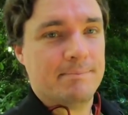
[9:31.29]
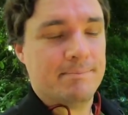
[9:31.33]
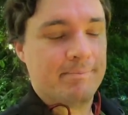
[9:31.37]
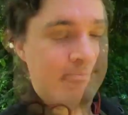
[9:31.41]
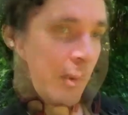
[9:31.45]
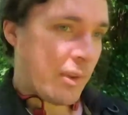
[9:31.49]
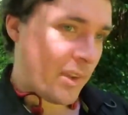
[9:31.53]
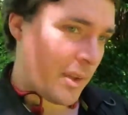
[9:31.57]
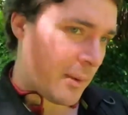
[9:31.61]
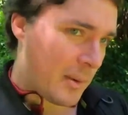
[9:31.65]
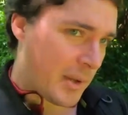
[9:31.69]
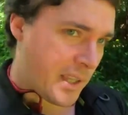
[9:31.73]

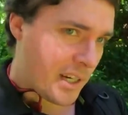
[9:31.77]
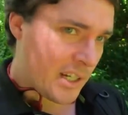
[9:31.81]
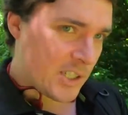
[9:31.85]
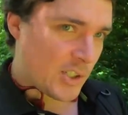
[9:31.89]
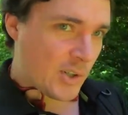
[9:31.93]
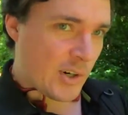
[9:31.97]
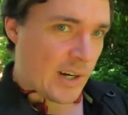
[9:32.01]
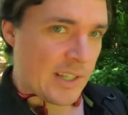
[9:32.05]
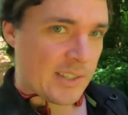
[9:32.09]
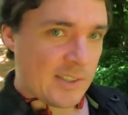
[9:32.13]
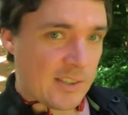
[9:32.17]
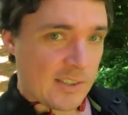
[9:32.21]
One thing I'm going to
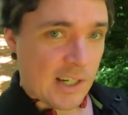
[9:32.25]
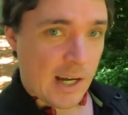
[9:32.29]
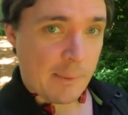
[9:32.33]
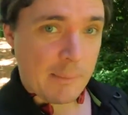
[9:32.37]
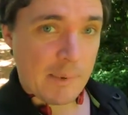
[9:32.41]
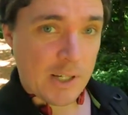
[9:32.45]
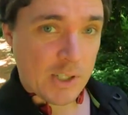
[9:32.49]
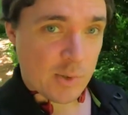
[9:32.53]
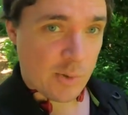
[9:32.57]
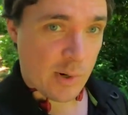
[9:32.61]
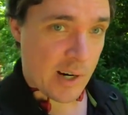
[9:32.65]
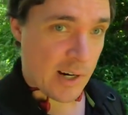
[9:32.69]
try and start
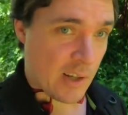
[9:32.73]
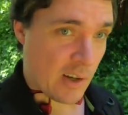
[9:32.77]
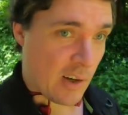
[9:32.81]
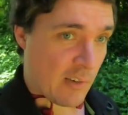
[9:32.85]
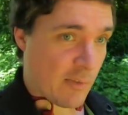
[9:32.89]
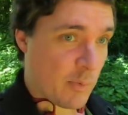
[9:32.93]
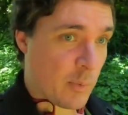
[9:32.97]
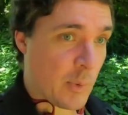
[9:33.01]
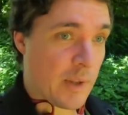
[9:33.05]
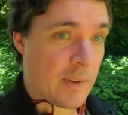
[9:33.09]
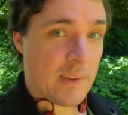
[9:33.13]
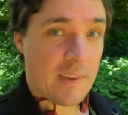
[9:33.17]
my training
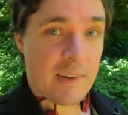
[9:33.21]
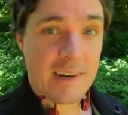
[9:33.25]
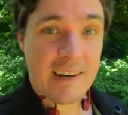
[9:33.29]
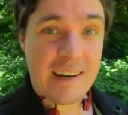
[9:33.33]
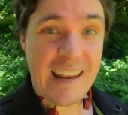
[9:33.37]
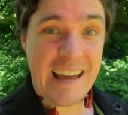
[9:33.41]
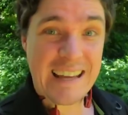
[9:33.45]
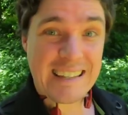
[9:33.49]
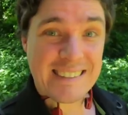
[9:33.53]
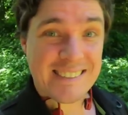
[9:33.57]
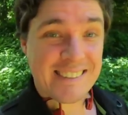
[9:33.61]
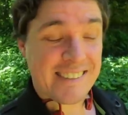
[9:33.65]
off with
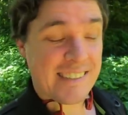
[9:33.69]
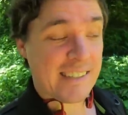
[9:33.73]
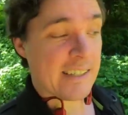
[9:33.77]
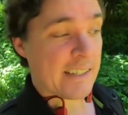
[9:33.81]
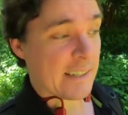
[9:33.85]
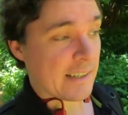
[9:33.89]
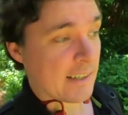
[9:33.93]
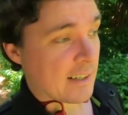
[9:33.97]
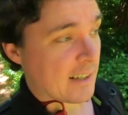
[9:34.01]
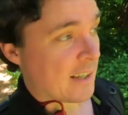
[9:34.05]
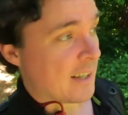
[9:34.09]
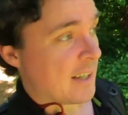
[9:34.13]
next
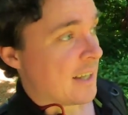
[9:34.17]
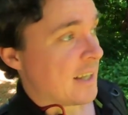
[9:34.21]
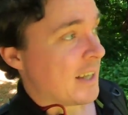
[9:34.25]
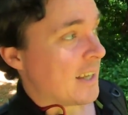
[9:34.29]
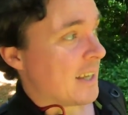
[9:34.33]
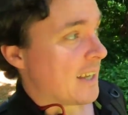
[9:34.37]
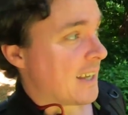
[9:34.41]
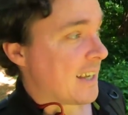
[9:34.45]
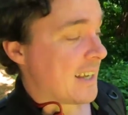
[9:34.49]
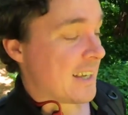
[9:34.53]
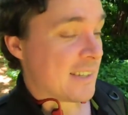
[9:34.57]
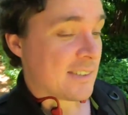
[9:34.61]
year
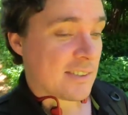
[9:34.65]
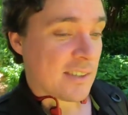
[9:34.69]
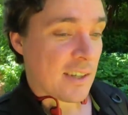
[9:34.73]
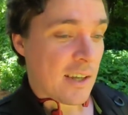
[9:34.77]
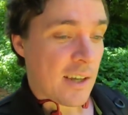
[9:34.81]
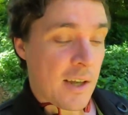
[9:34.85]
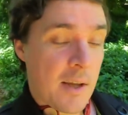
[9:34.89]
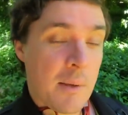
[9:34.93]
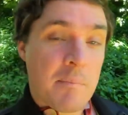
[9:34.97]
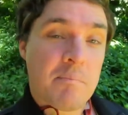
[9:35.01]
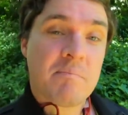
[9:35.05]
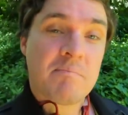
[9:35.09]
is
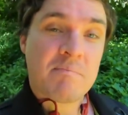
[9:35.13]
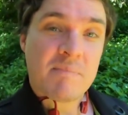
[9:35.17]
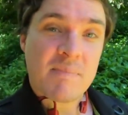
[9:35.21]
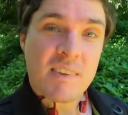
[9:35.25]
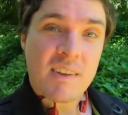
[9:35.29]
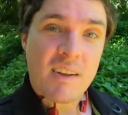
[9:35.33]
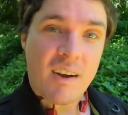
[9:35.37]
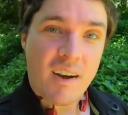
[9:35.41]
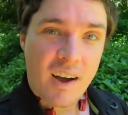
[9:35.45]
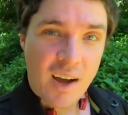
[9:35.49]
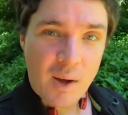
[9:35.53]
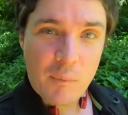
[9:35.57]

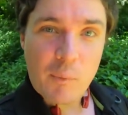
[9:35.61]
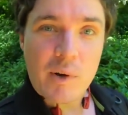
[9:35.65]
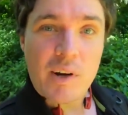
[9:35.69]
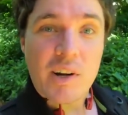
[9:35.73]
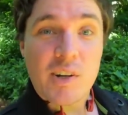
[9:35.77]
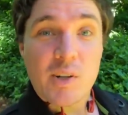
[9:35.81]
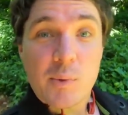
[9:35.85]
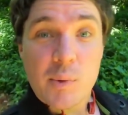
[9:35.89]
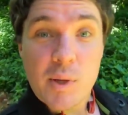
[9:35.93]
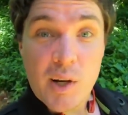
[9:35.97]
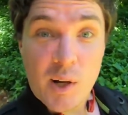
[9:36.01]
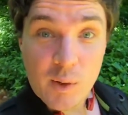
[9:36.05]
I want
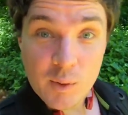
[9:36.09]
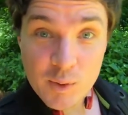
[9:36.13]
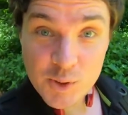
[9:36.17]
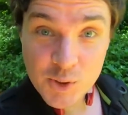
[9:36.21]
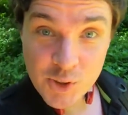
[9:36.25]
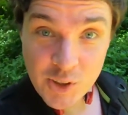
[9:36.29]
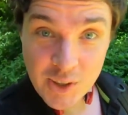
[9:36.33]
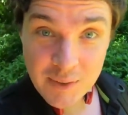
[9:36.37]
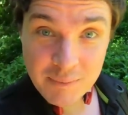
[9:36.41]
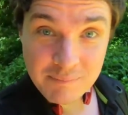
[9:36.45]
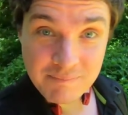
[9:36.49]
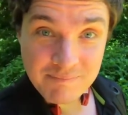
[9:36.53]
to do an
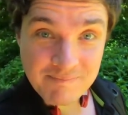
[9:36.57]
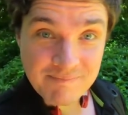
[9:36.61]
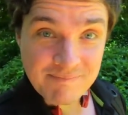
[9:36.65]
ultra.